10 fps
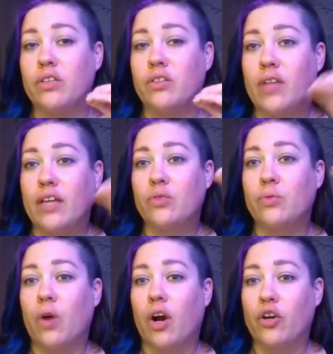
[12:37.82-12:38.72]

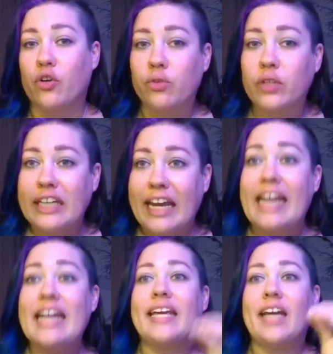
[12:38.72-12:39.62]
you are
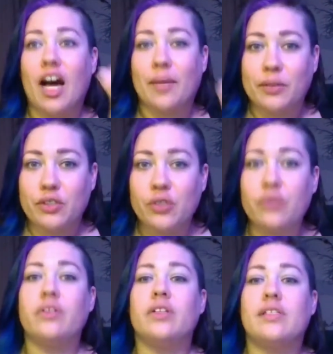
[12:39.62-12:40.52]
creating
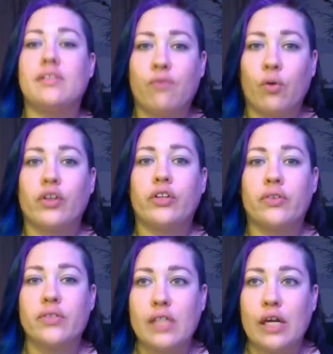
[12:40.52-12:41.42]
opportunities for
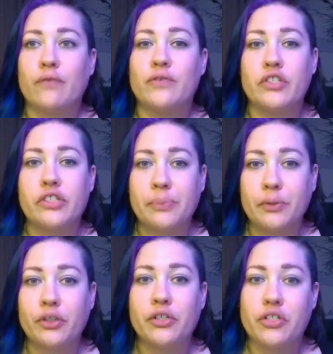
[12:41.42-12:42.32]
yourself to
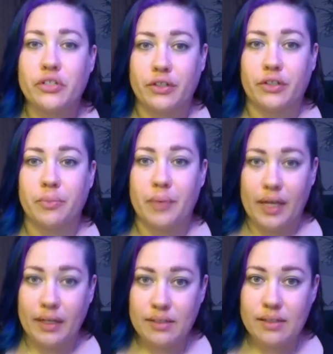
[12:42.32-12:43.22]
splurge a little
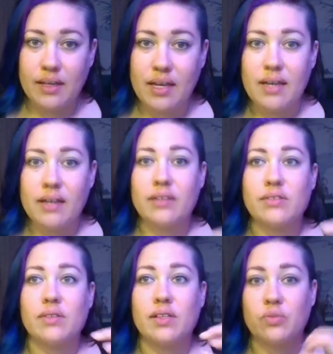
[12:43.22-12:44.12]
bit.
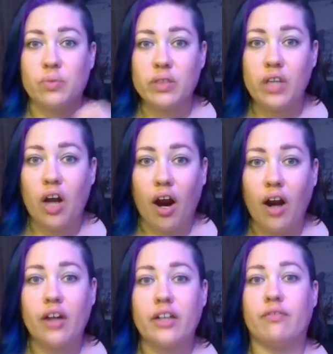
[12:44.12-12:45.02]
Because it's really
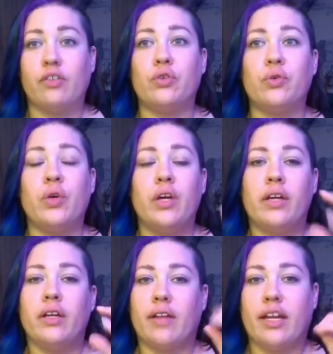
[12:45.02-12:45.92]
hard if you
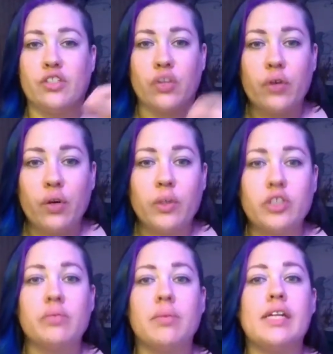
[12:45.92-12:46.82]
like don't know what
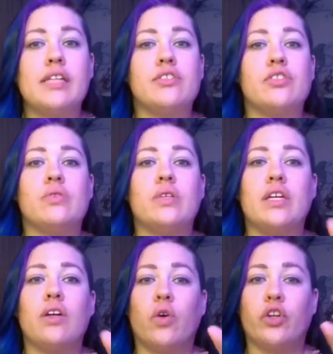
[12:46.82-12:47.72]
your money's
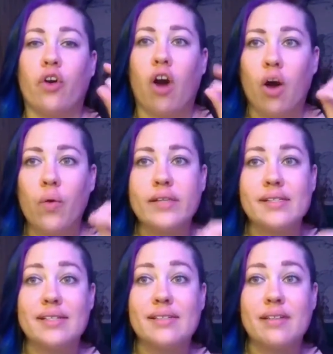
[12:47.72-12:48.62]
doing, or you're always
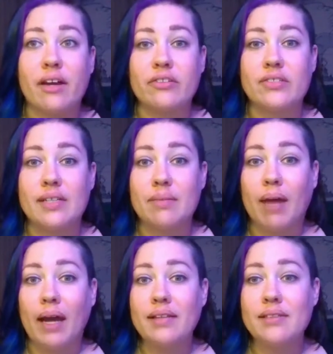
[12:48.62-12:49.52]
in a scarcity
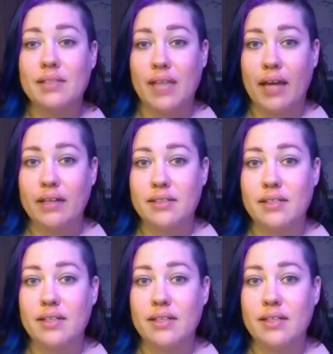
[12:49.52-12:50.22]
mindset,